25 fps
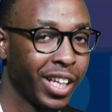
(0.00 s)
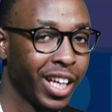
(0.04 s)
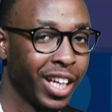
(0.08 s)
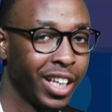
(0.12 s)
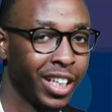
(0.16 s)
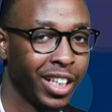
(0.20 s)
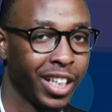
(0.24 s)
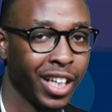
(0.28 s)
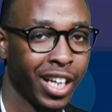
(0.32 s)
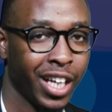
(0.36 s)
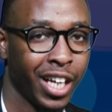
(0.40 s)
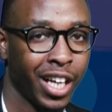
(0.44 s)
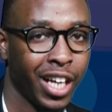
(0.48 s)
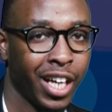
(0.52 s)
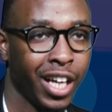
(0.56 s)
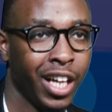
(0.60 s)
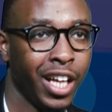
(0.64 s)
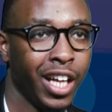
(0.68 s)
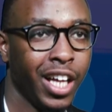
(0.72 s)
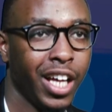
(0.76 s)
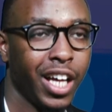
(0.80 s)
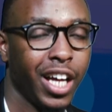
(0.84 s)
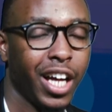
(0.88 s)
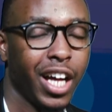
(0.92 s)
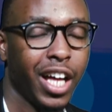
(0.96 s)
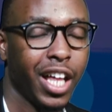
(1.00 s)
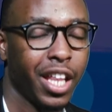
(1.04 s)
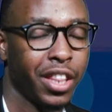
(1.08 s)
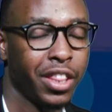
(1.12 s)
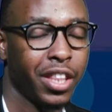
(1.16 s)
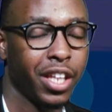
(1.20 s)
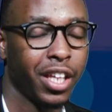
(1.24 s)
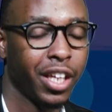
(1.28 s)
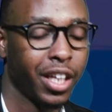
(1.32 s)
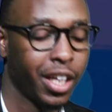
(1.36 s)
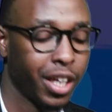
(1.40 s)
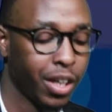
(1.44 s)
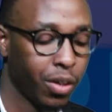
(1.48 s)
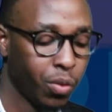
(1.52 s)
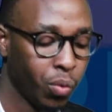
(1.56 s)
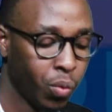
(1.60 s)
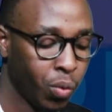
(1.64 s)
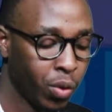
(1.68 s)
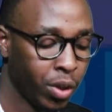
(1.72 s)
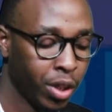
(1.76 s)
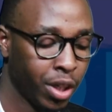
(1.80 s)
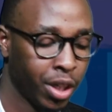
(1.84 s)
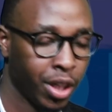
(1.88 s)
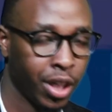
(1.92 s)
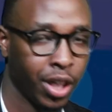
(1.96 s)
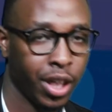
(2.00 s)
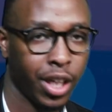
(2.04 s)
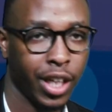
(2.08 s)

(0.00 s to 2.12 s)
and I think we'll